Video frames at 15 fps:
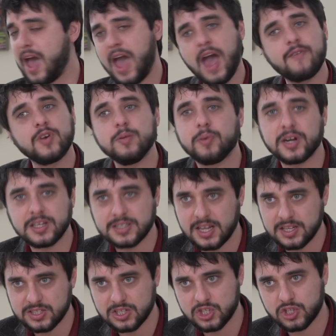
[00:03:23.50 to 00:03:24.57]
everybody
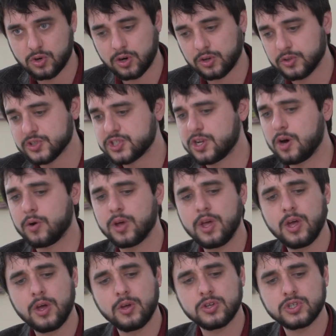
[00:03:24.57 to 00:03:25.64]
tends to struggle. So
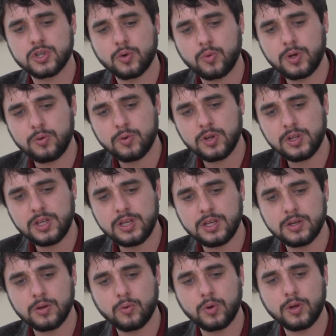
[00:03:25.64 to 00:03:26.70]
we
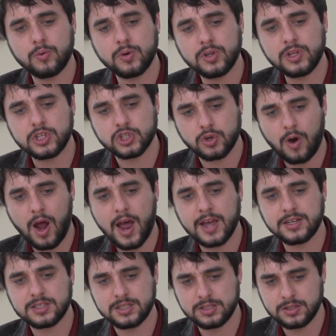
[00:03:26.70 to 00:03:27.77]
really
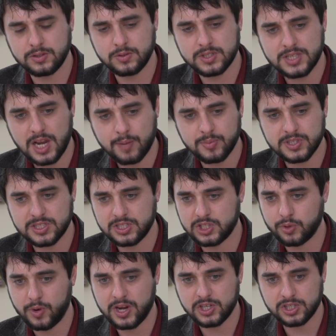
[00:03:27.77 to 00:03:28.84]
try to set up a
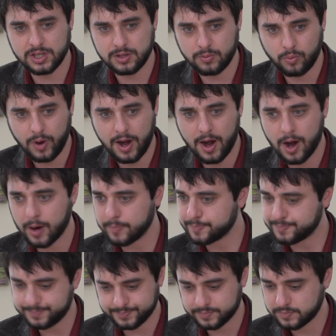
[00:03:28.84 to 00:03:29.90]
situation where
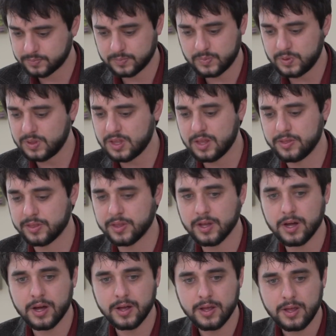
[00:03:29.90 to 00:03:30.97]

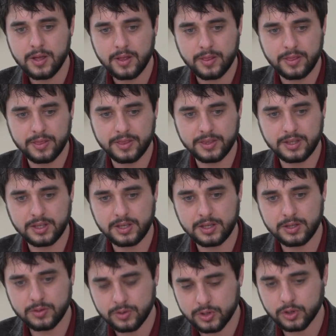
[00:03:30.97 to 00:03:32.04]
the
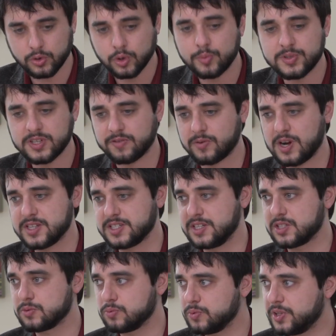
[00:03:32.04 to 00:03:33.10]
groups of
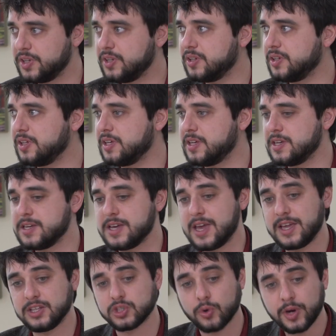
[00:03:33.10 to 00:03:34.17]
residents really
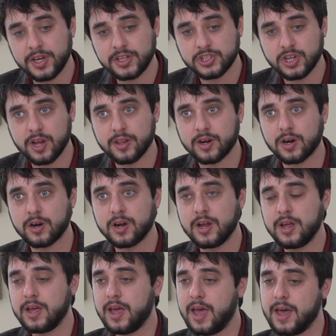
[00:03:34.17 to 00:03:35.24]
enjoy each other
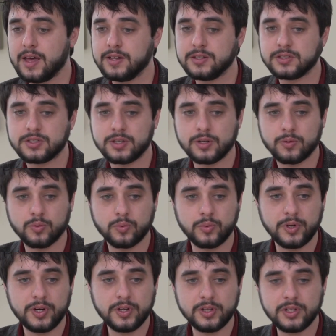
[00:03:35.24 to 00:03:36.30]
and
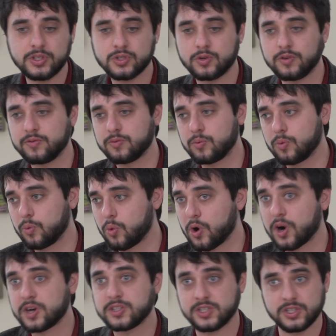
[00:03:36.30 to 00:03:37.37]
really sort of
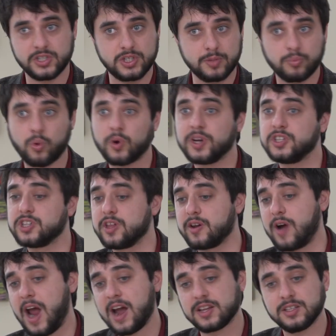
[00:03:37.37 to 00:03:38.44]
work to support each
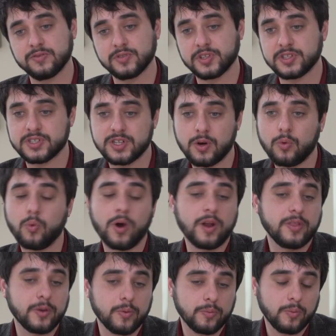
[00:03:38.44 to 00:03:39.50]
other actively. So one
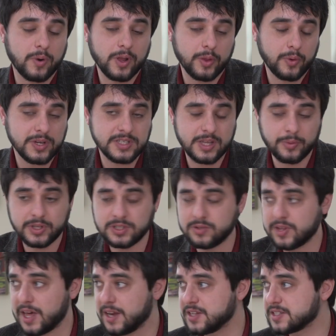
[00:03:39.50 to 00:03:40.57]
of the ways that we
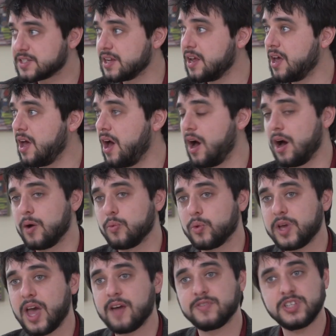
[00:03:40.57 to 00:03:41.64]
do that is
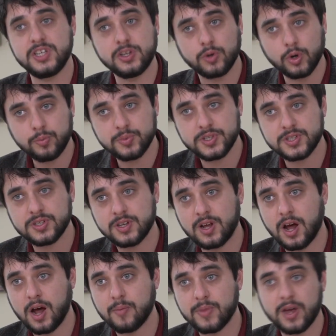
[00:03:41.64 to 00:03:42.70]
we have tea groups
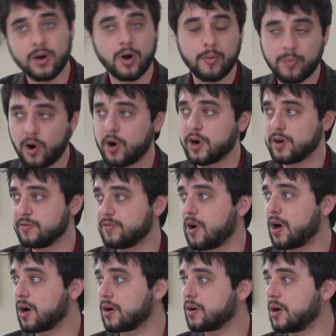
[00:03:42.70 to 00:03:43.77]
that are a part of
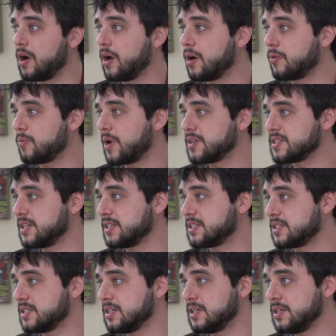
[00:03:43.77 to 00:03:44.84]
our
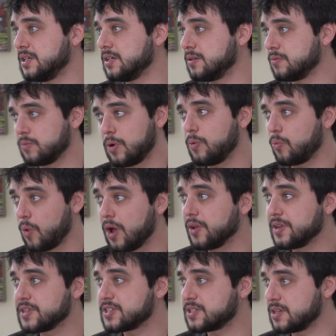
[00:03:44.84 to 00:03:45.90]
residency
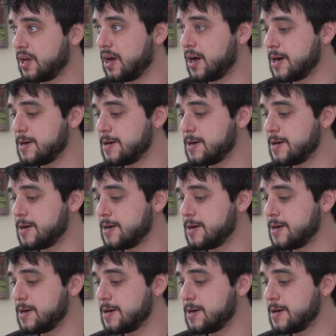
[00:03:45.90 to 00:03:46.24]
wellness